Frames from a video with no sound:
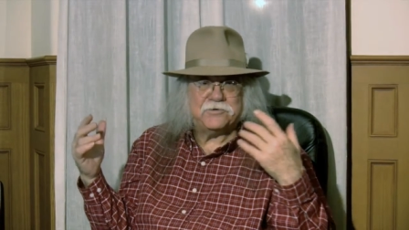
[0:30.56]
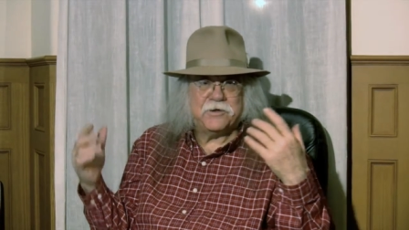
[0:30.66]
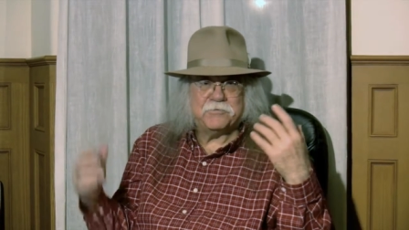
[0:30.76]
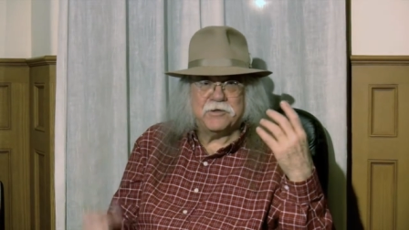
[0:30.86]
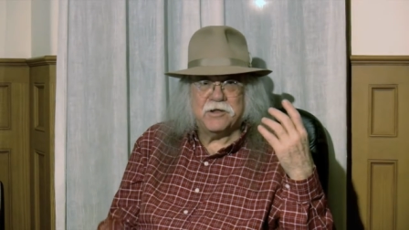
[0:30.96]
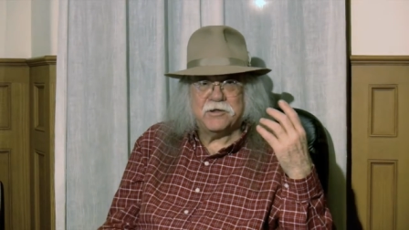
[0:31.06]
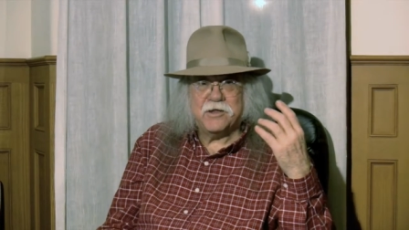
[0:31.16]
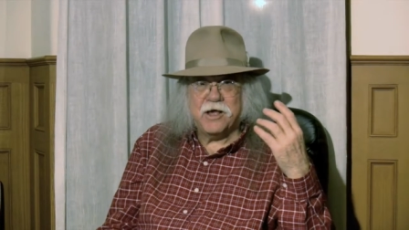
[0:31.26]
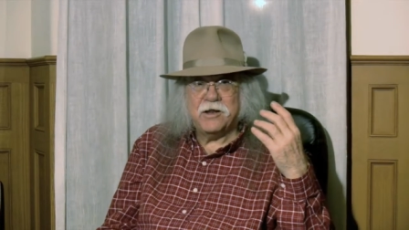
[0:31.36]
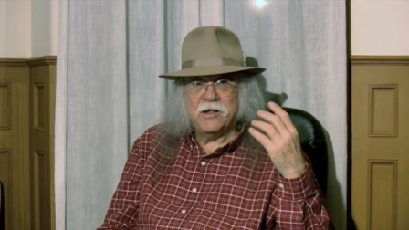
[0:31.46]
something like
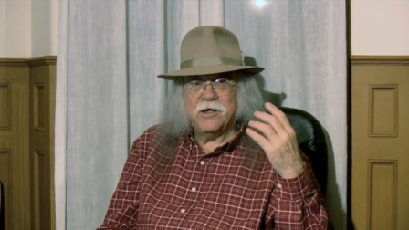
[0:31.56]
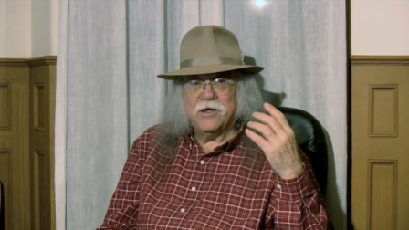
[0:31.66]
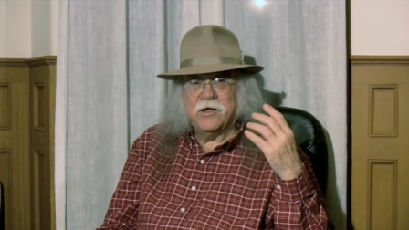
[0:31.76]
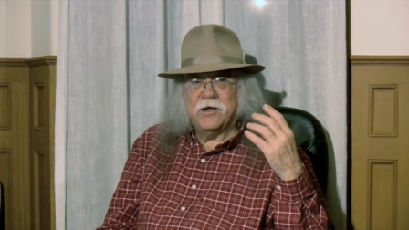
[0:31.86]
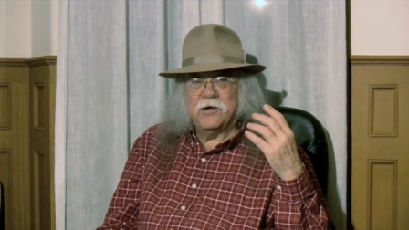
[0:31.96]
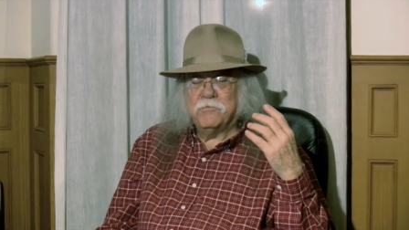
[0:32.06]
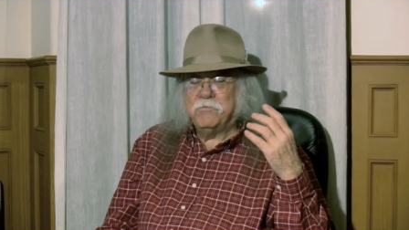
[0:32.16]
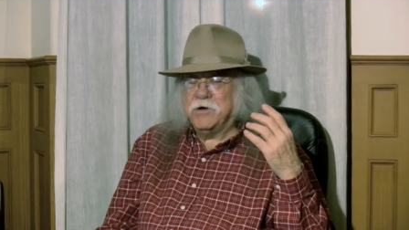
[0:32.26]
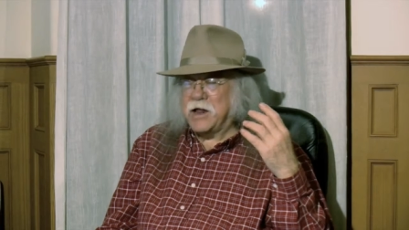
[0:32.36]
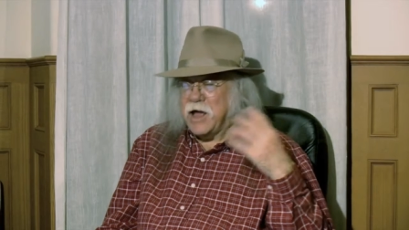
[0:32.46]
that
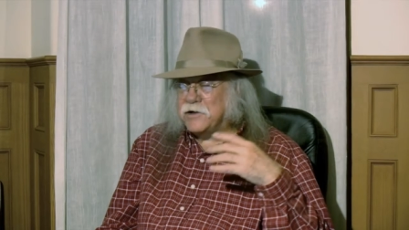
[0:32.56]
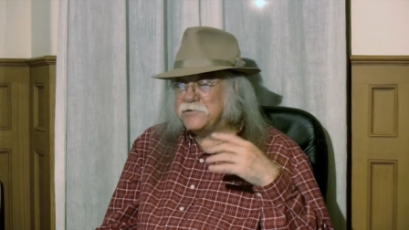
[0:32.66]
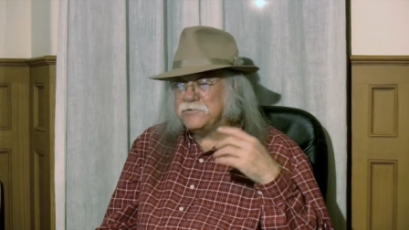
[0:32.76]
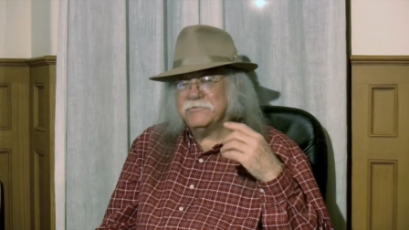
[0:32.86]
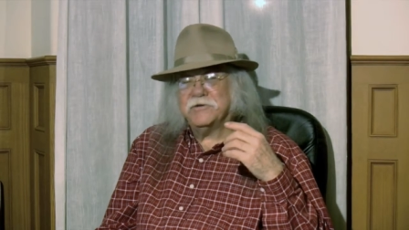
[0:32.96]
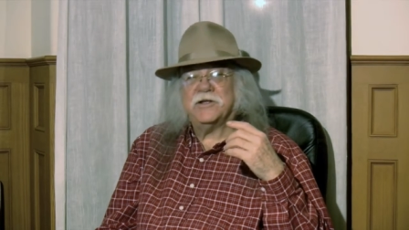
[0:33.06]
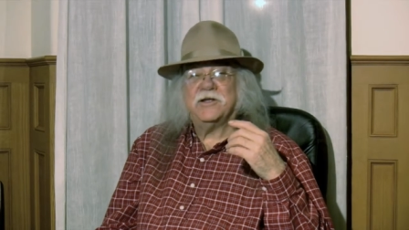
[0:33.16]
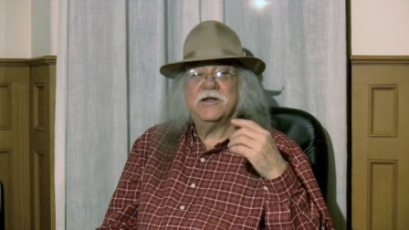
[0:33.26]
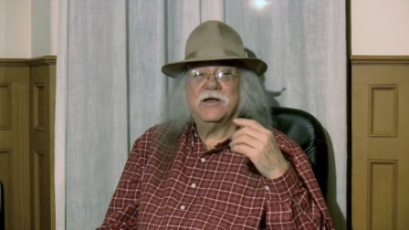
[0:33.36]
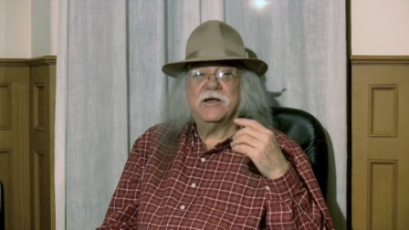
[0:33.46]
but actually,